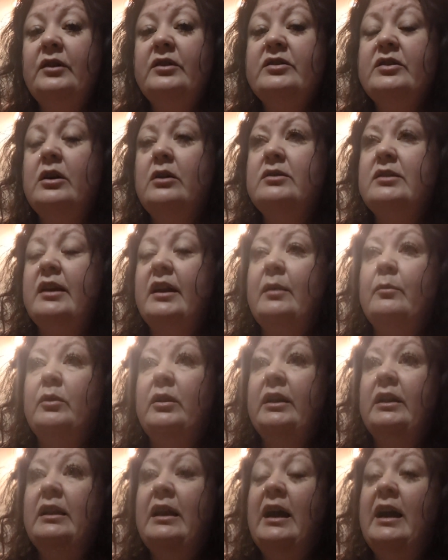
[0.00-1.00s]
So it's like, I'm
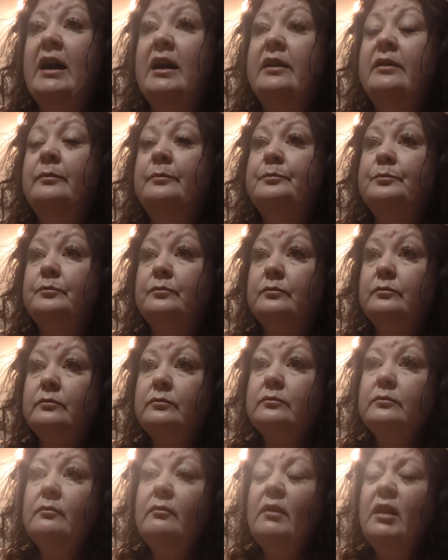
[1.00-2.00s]
really glad
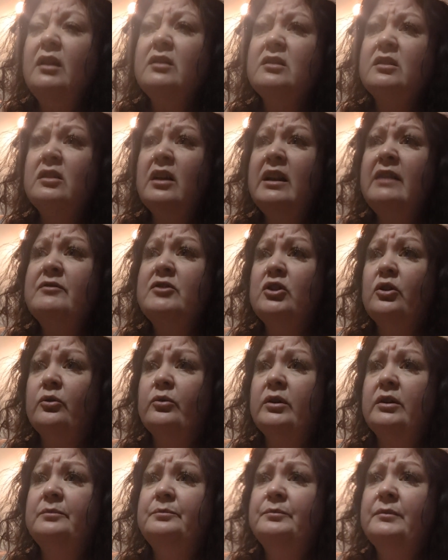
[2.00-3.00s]
to not have
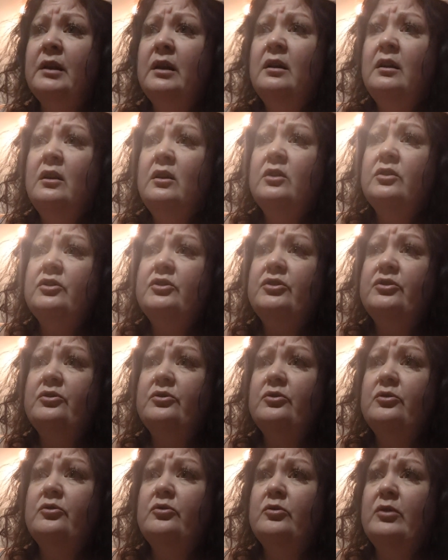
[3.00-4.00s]
children,
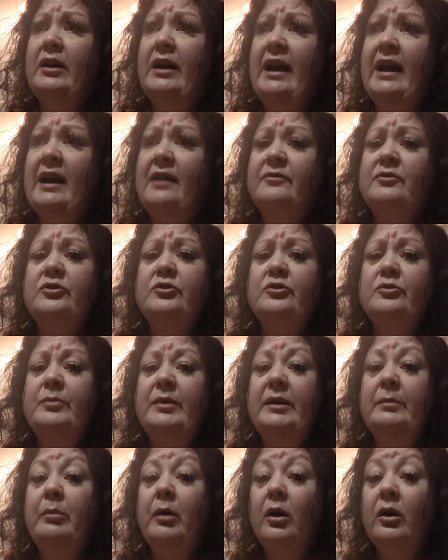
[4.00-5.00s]
to have to
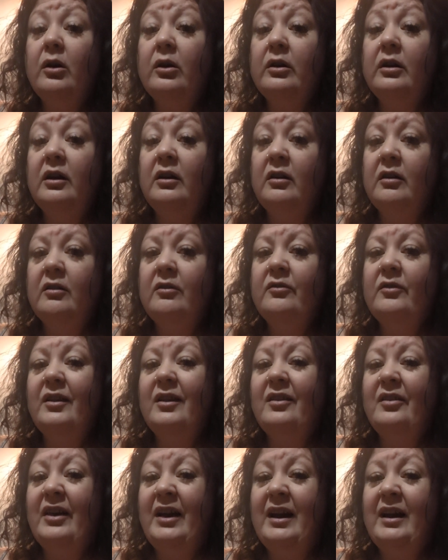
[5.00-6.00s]
be part of
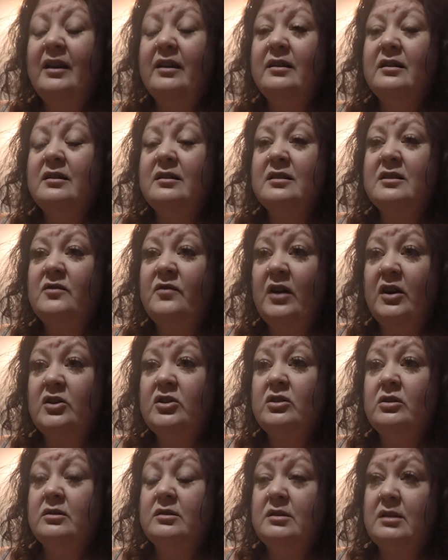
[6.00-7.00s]
that
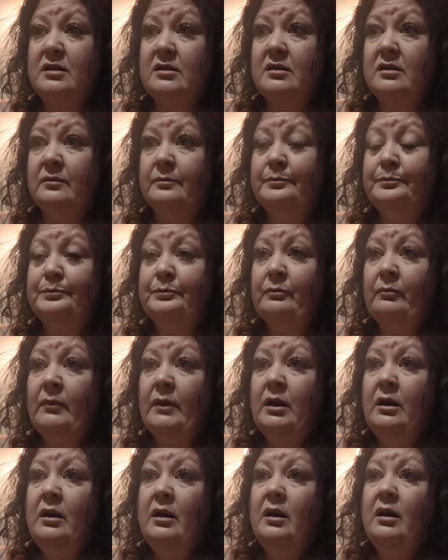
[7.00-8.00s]
dysfunctional system
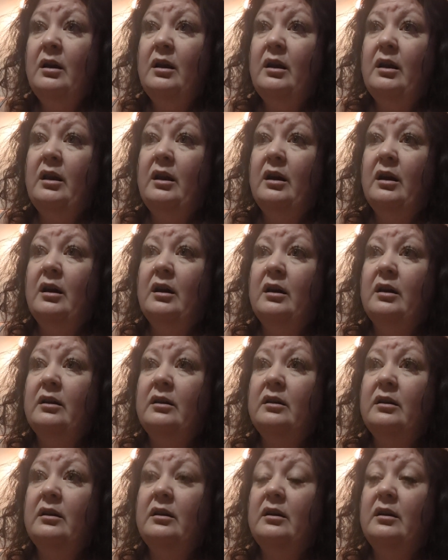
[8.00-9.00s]

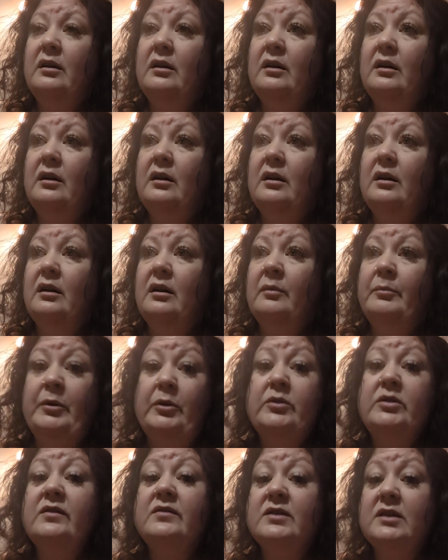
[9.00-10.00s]
and
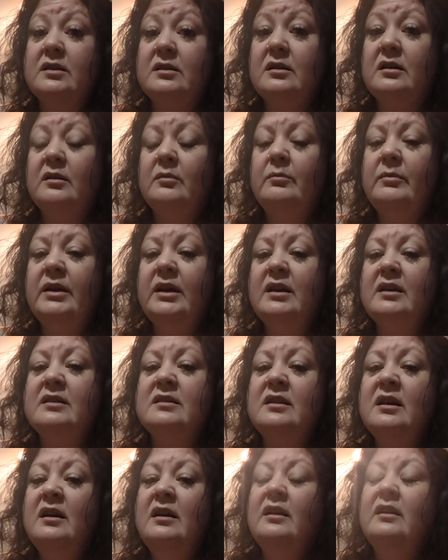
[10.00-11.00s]
abusive system
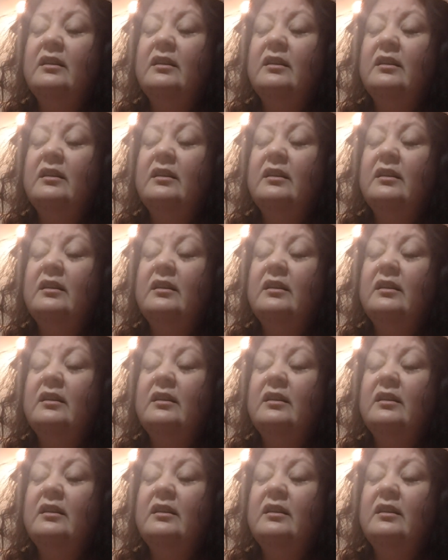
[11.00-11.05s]
because,